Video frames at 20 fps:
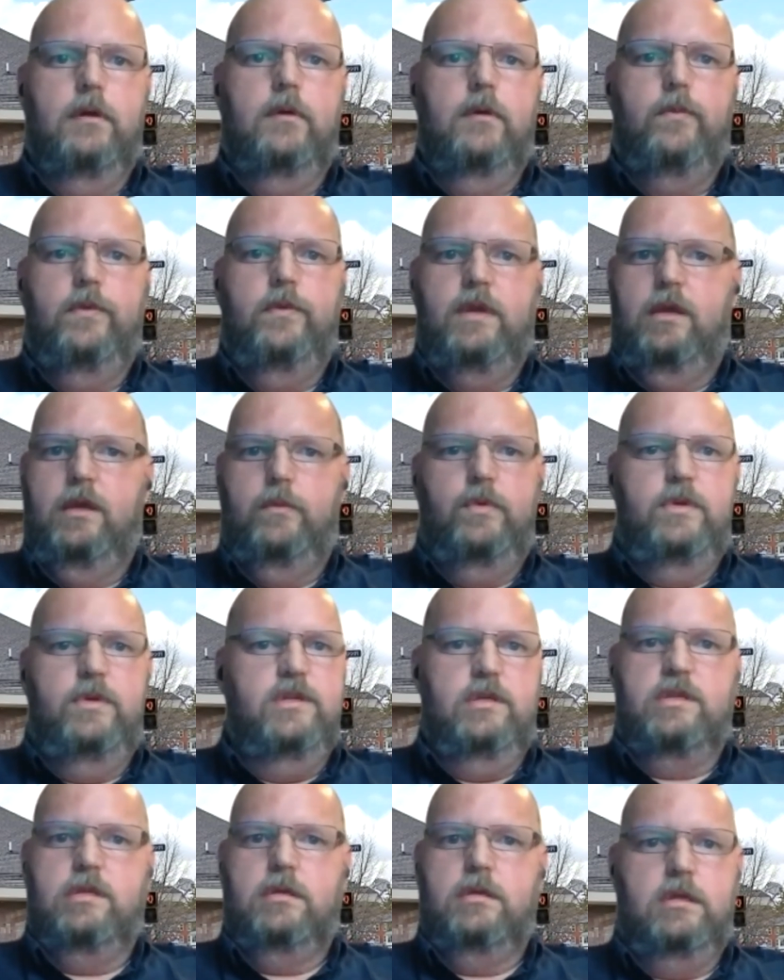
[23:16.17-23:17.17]
We
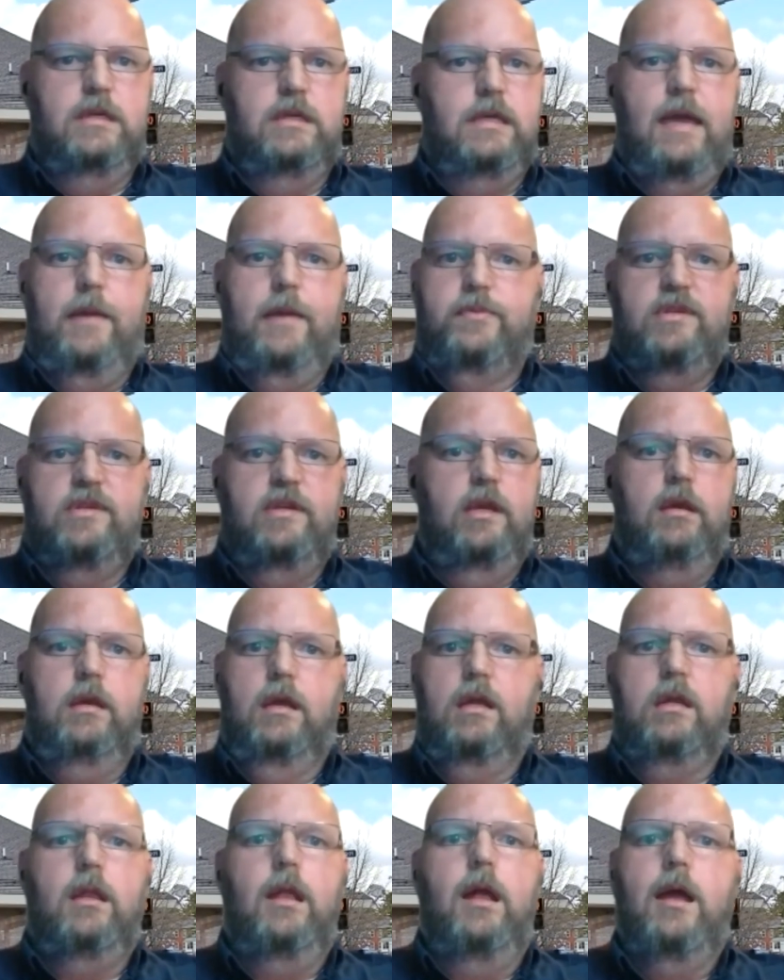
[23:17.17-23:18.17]
just kept seeing
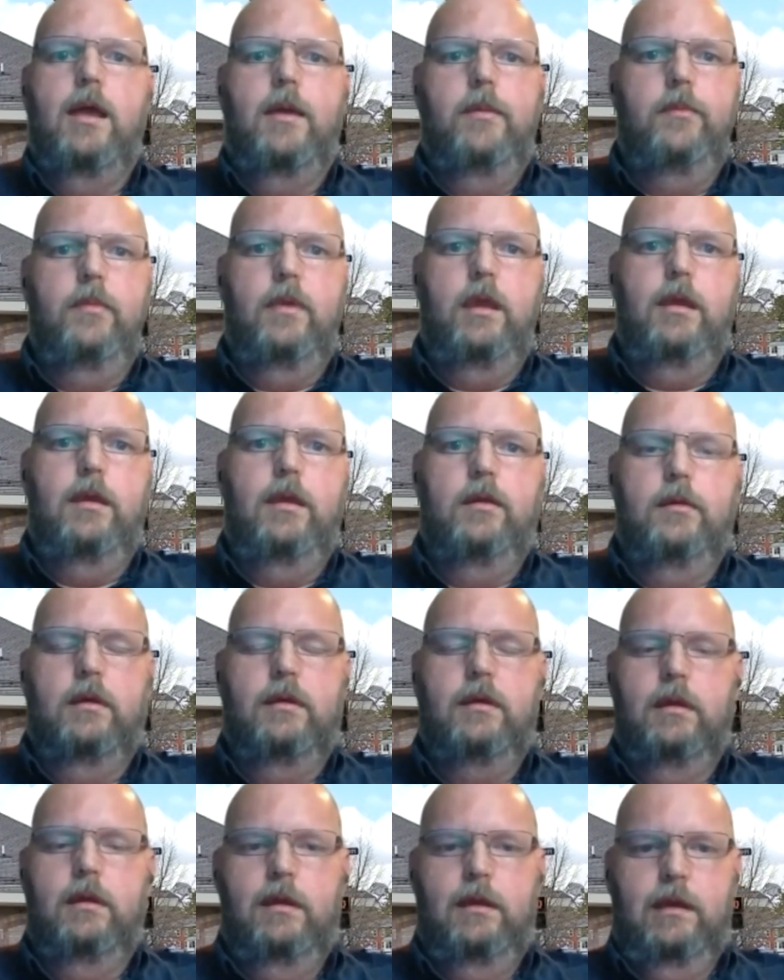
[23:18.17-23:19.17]
it climb
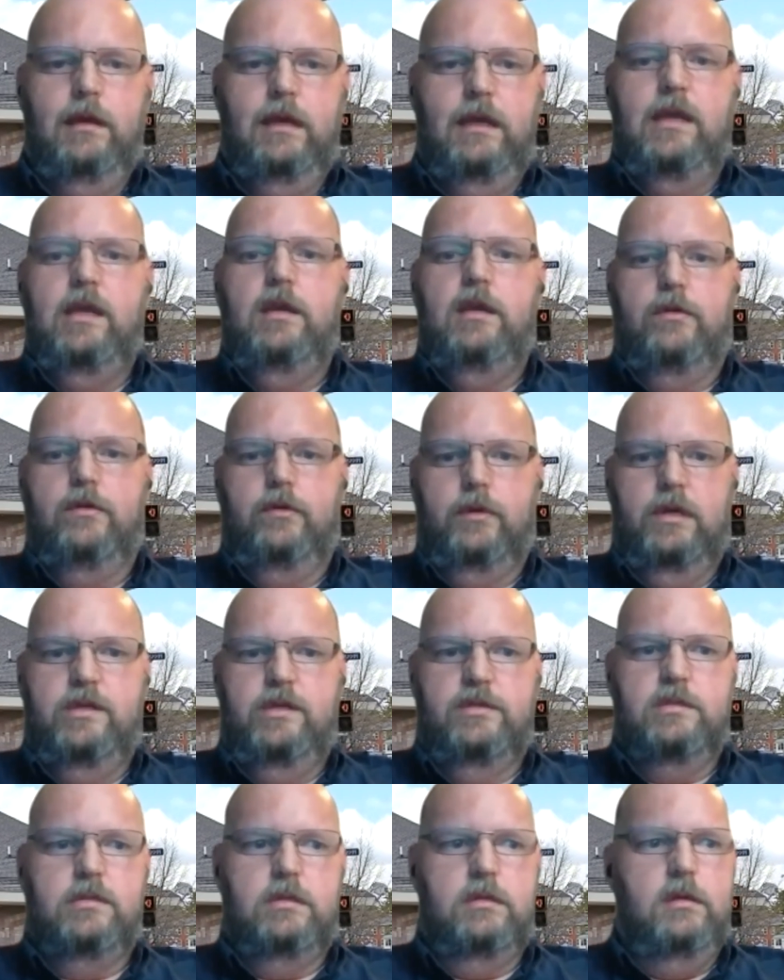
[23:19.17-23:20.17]
and
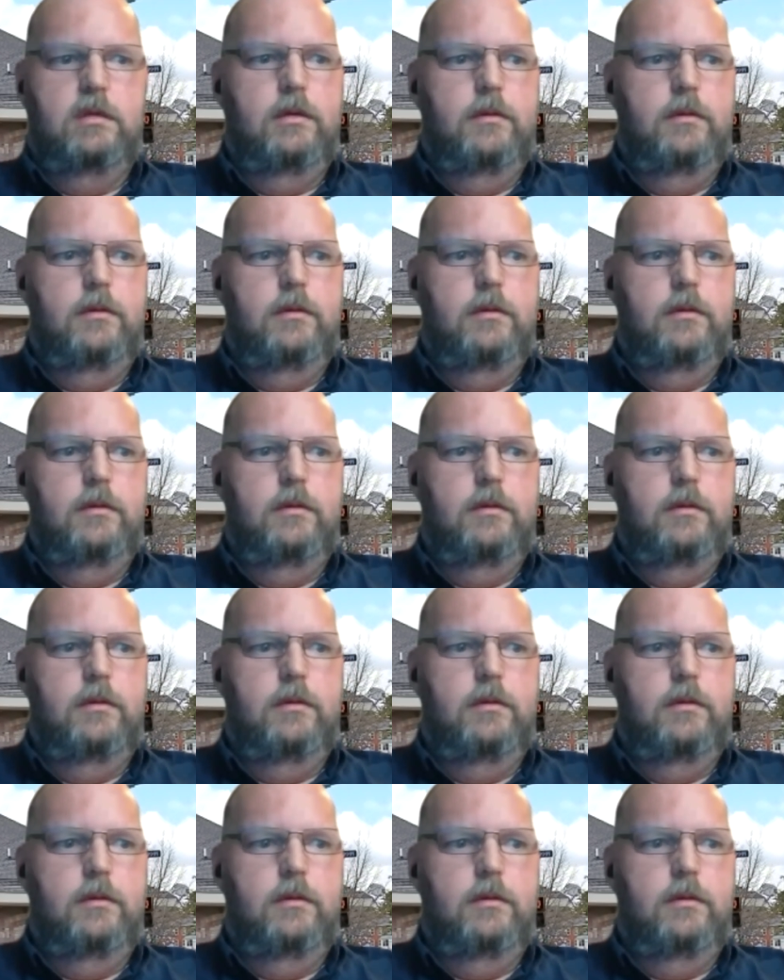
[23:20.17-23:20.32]
increase.